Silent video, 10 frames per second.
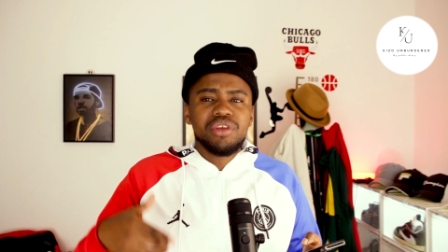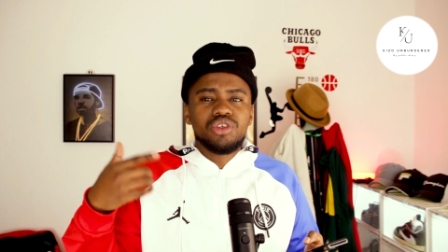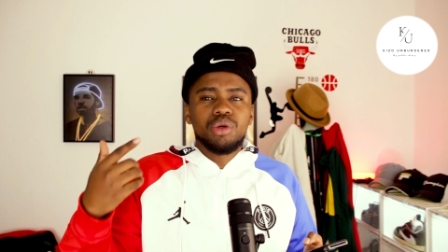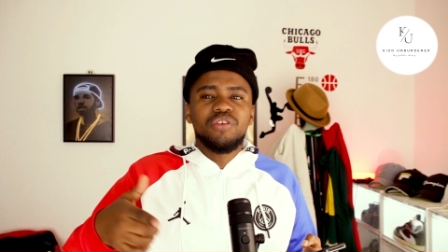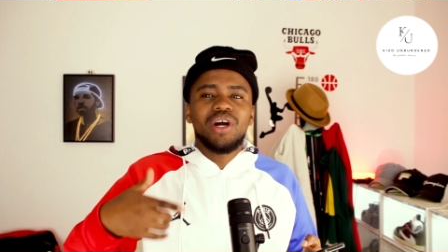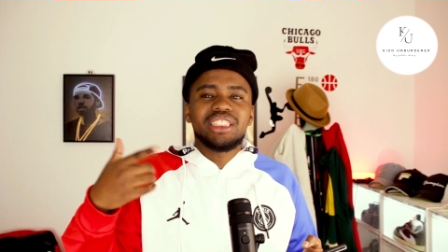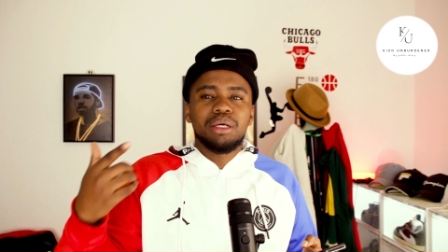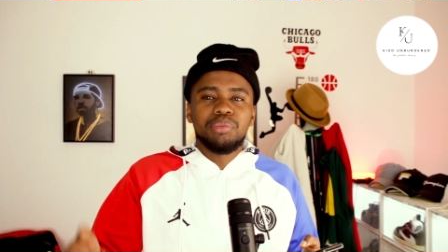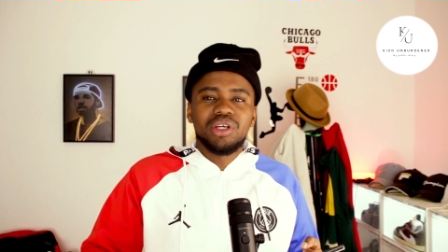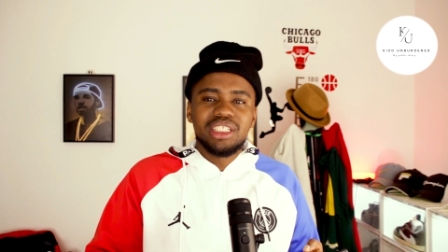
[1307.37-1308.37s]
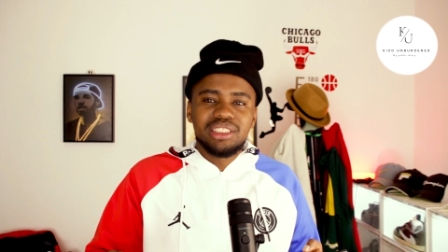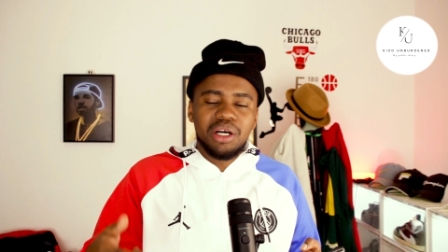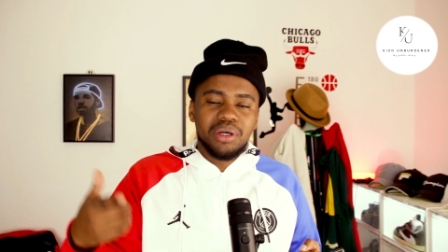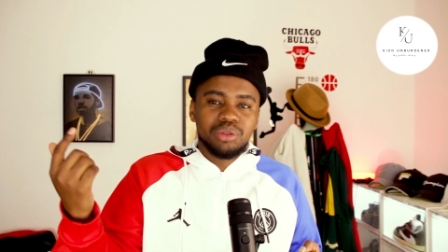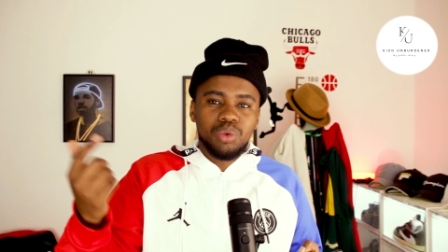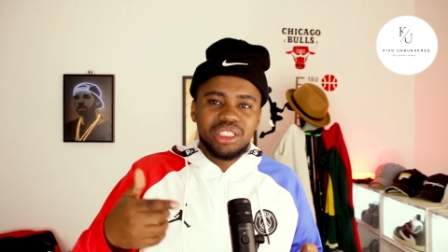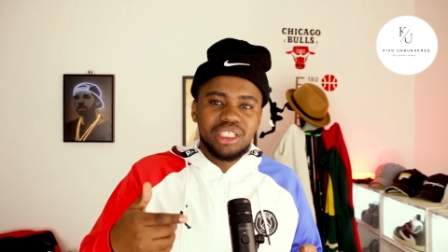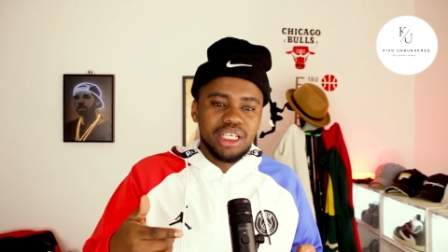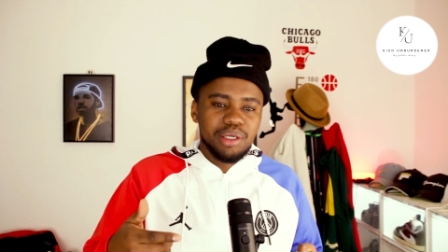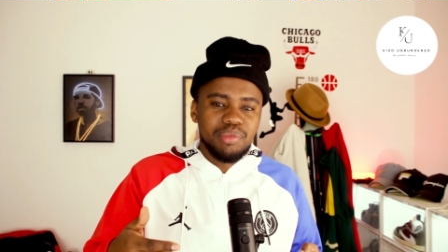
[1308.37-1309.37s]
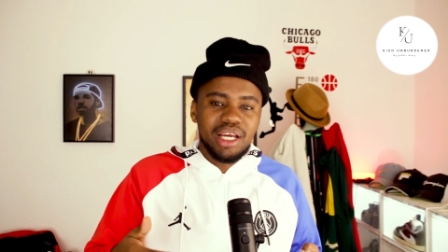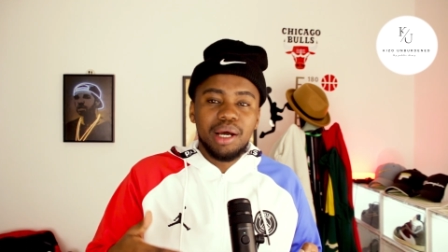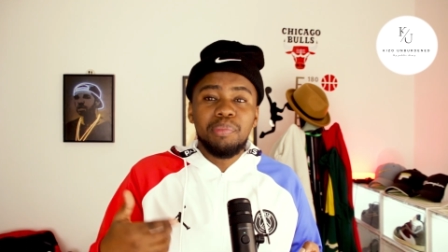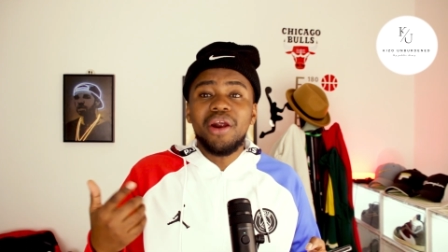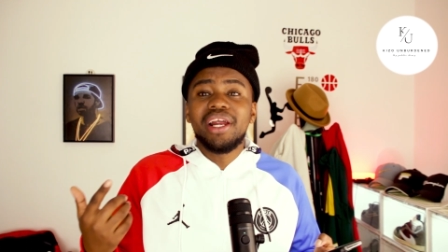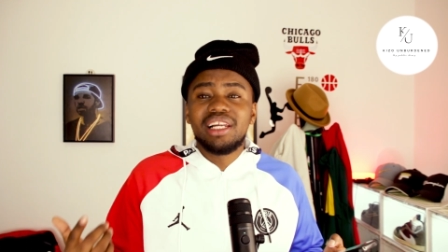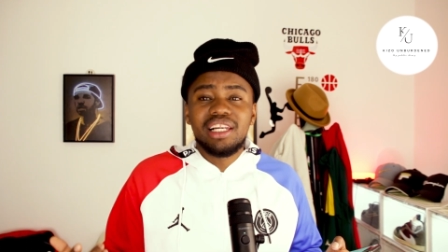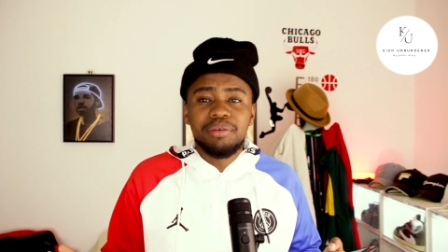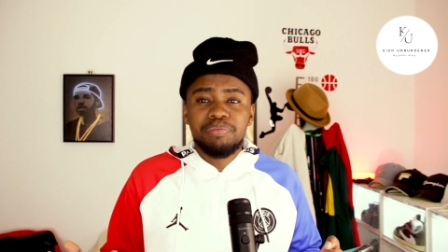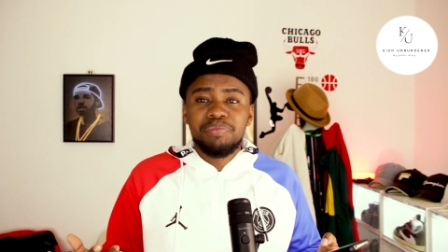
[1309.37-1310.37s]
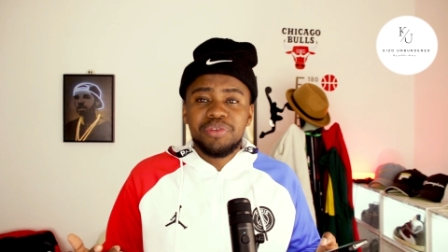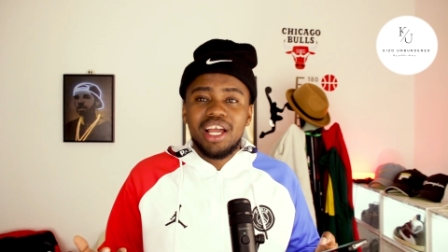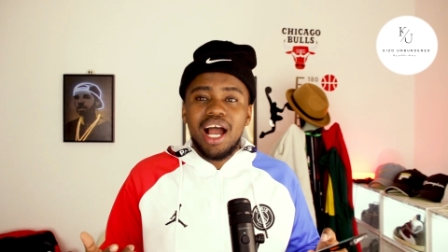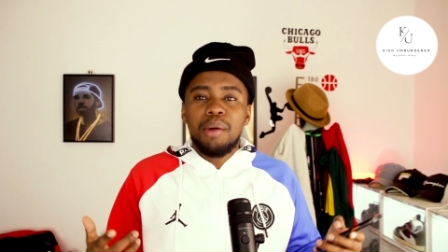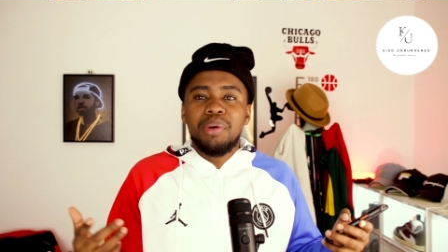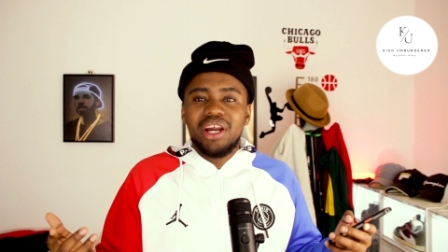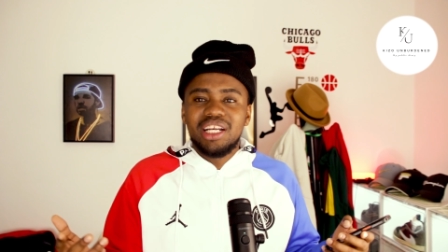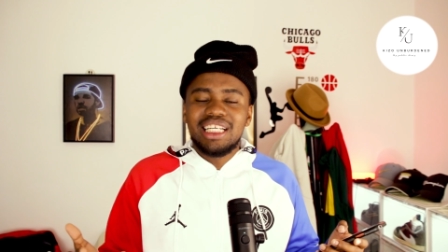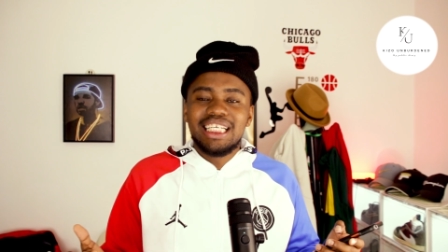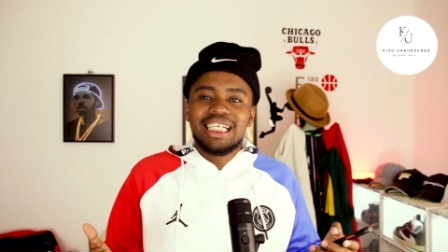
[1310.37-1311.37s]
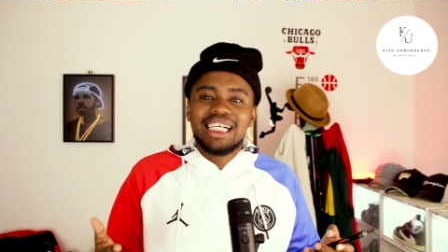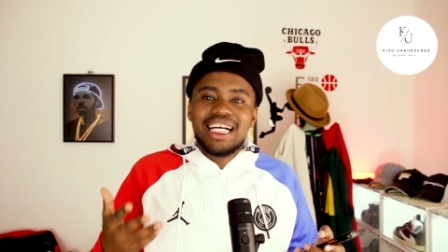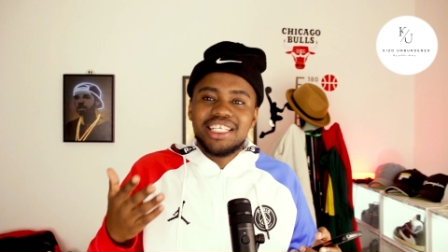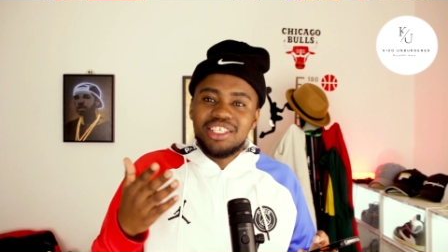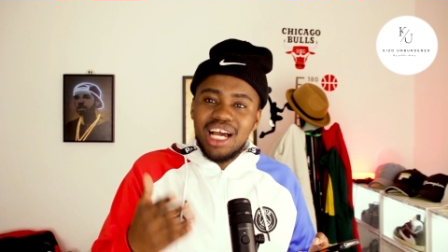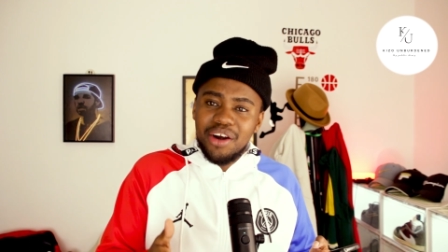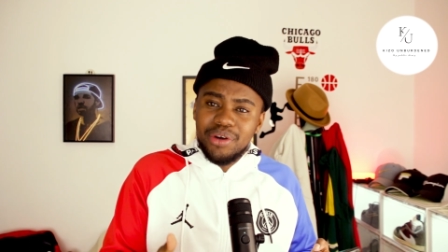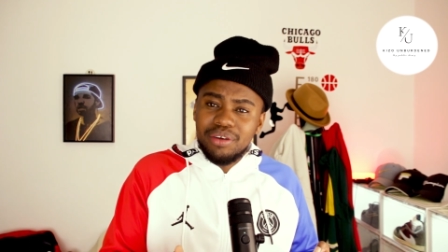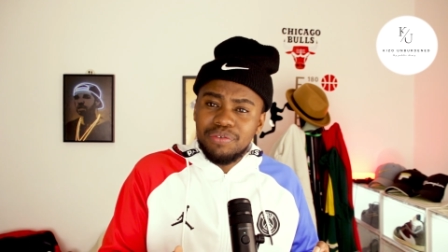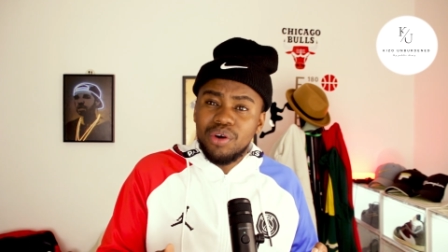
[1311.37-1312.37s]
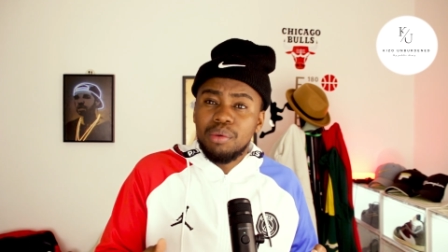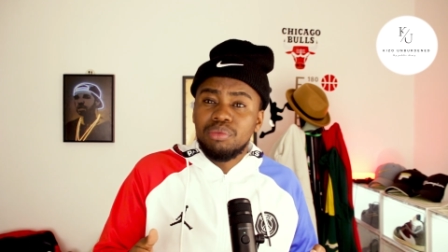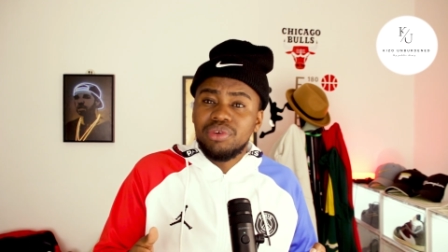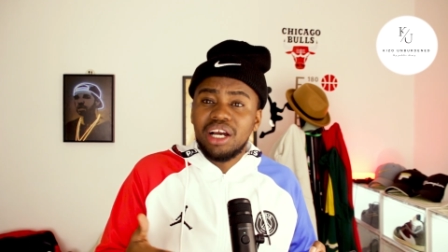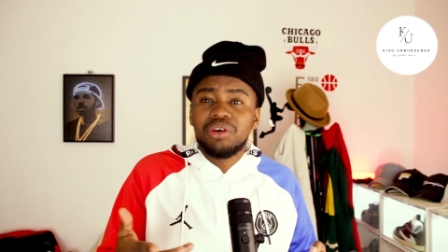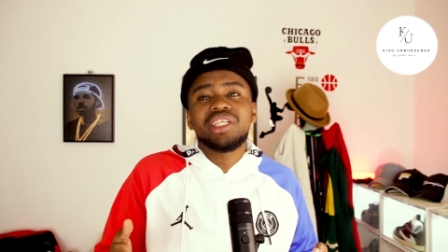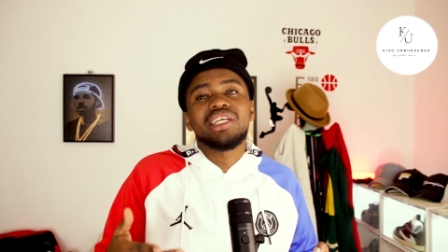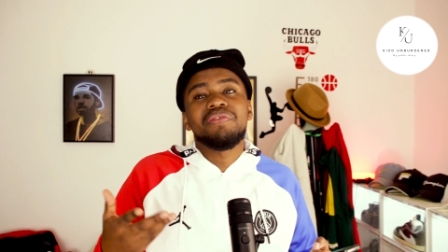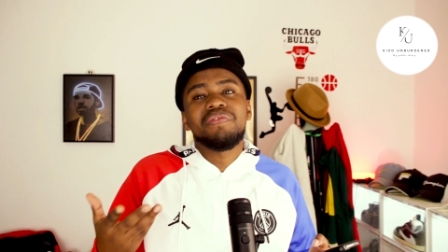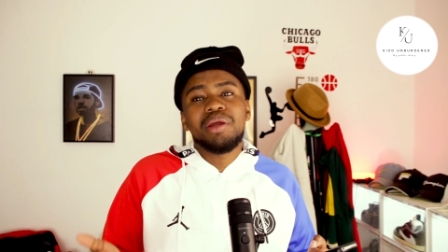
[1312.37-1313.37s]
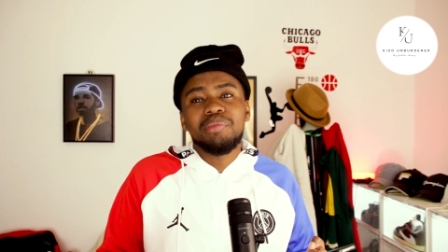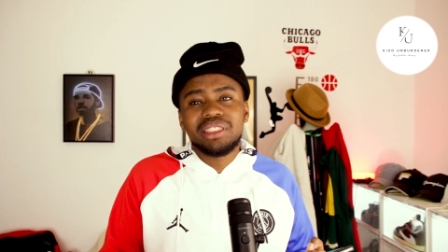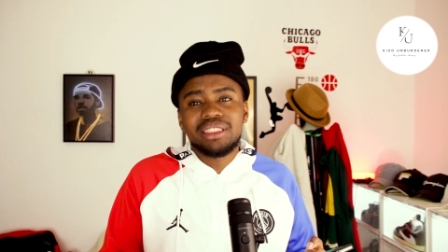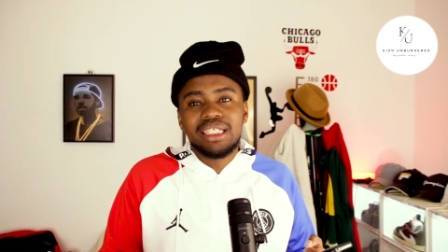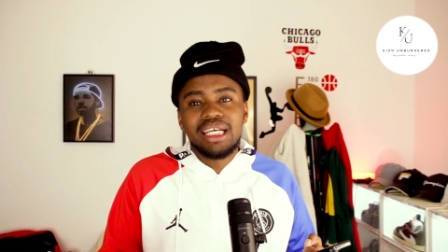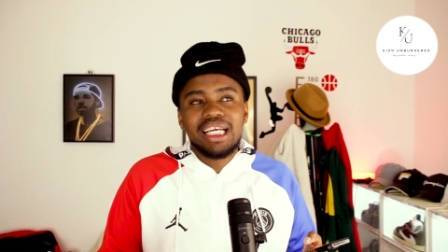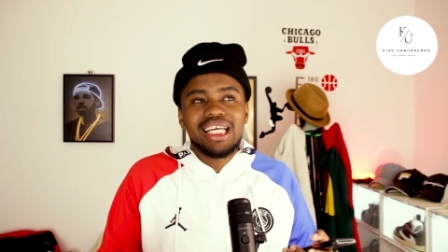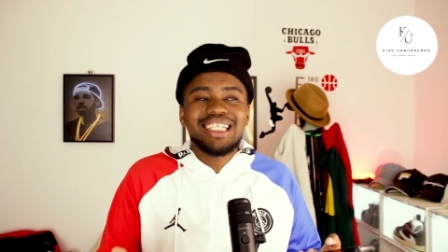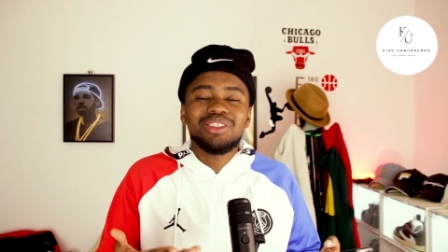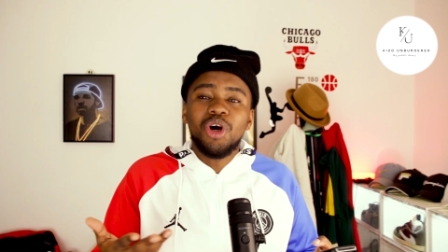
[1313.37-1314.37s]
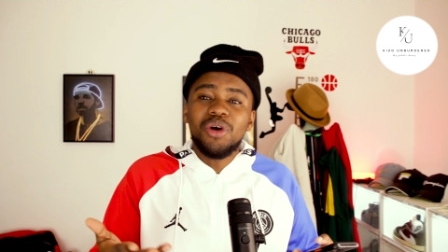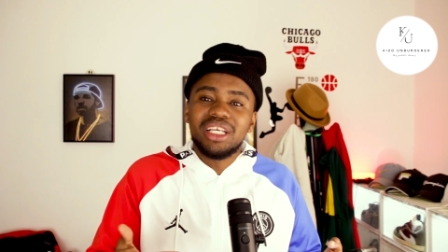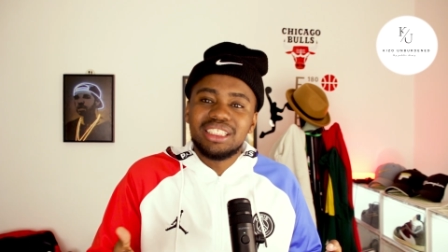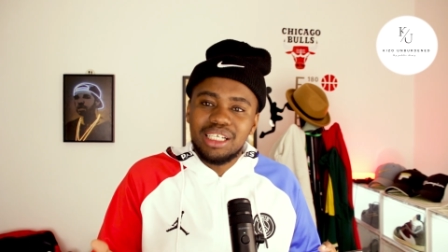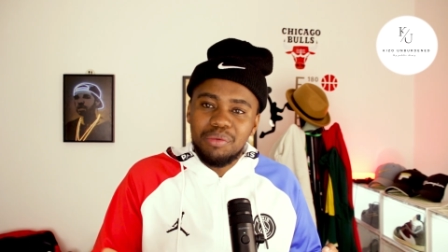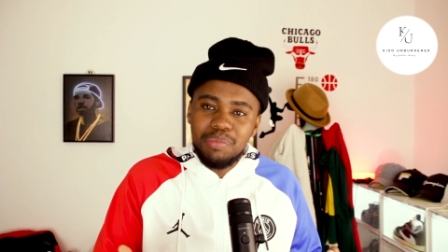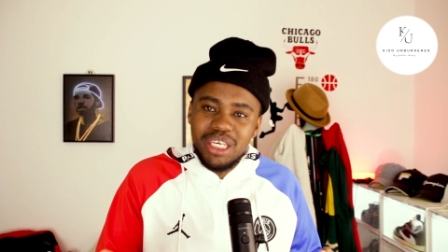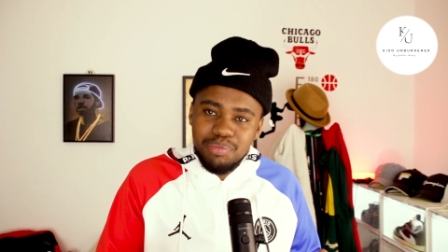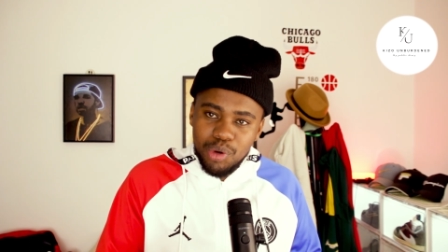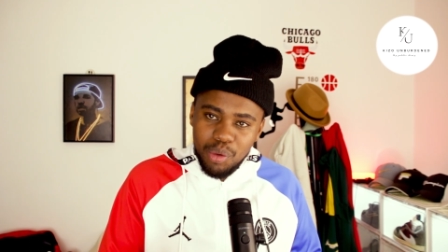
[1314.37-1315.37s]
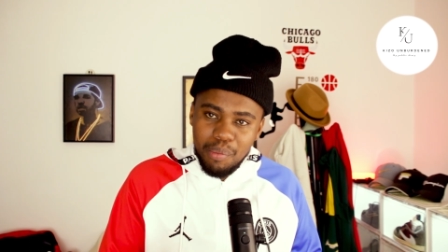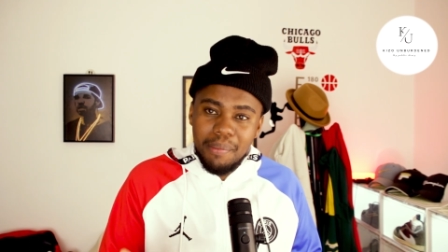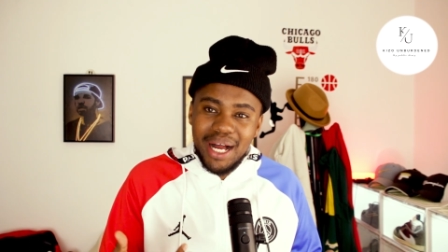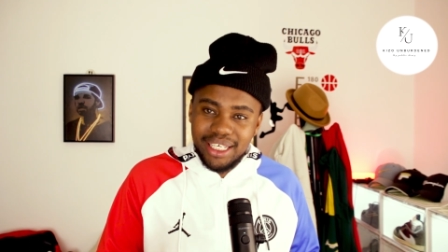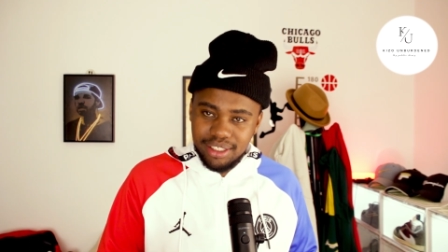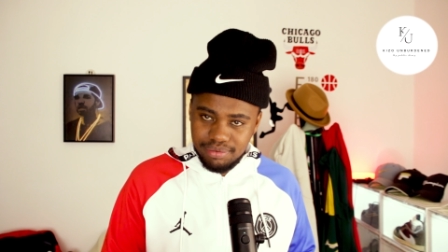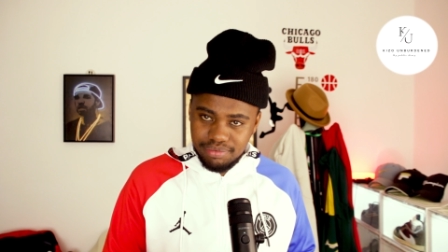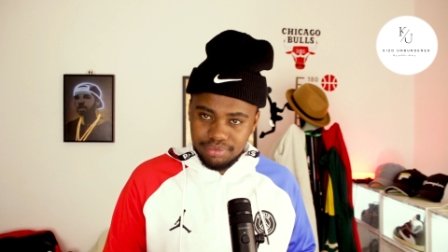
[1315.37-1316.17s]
So before I jump on this, I was watching him. And apparently, Zari from Young, Rich and Famous is owing some people money.